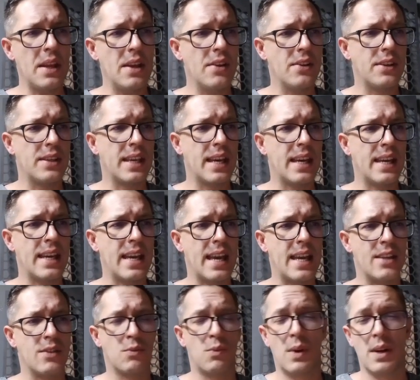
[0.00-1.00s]
okay,
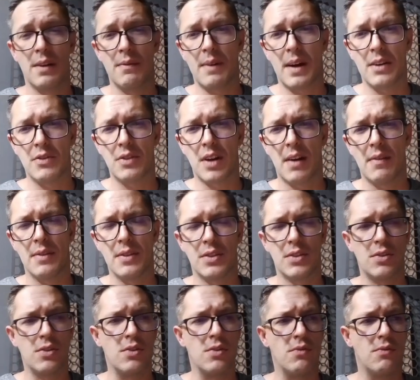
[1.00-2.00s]
as one of our drivers
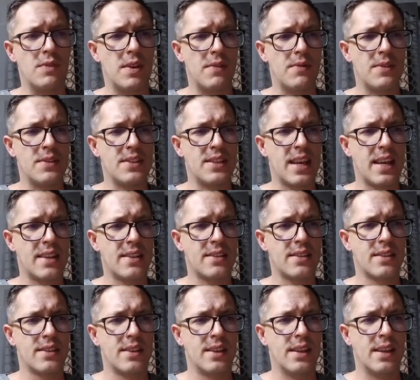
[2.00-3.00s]
to reference
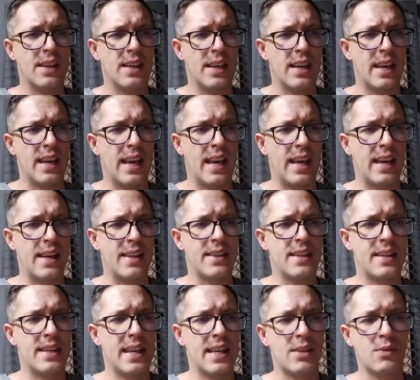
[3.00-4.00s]
at. The
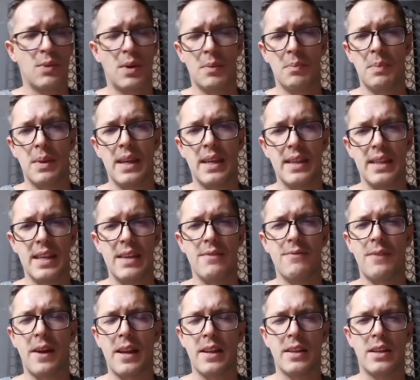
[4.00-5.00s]
next one being the
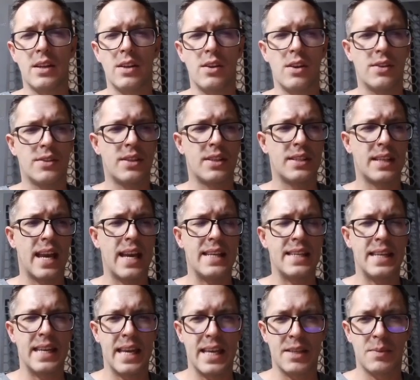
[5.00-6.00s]
Fein Colossus
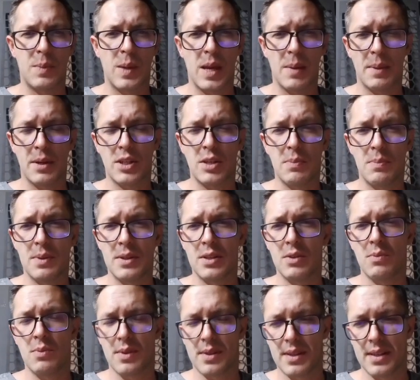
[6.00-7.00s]
18XP. I'm actually
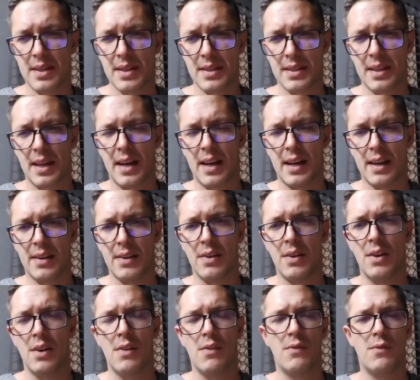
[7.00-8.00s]
busy with the design
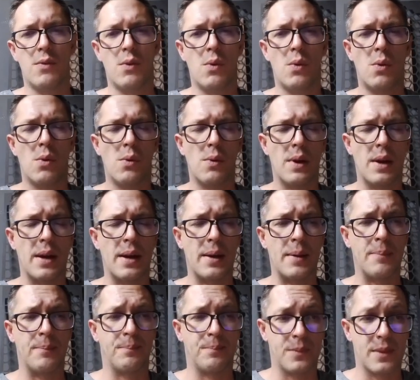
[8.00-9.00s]
for
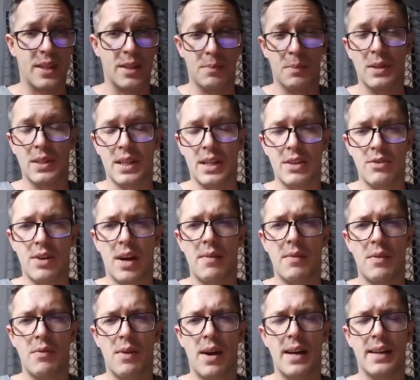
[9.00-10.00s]
this particular
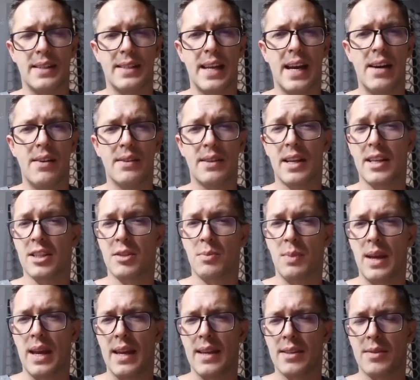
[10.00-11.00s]
driver right now. A
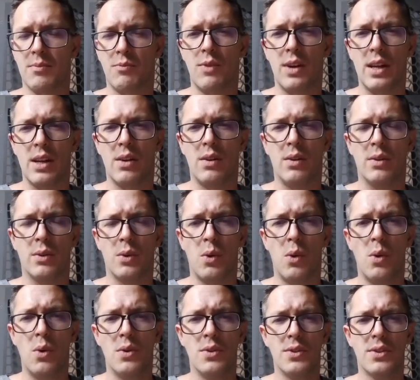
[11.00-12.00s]
customer has some really old
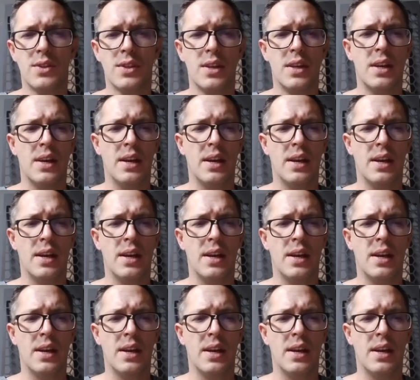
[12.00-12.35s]
horns,